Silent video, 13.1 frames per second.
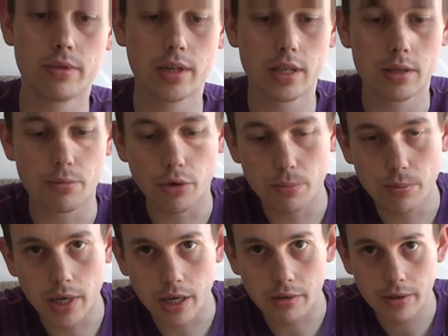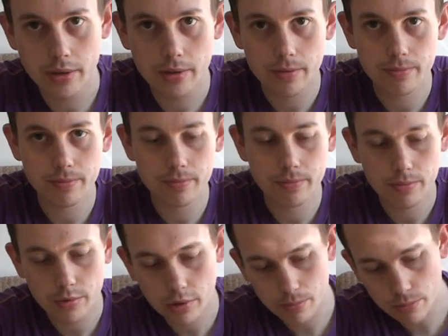one has more power.
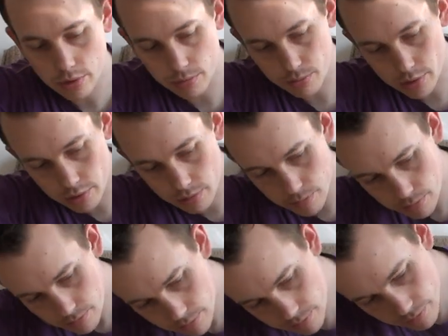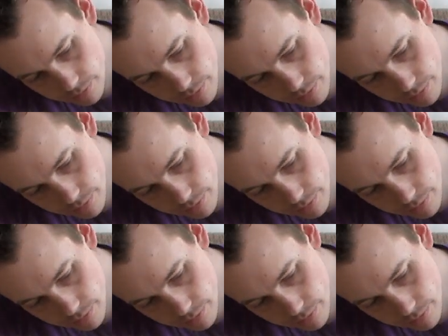Oh, no, no.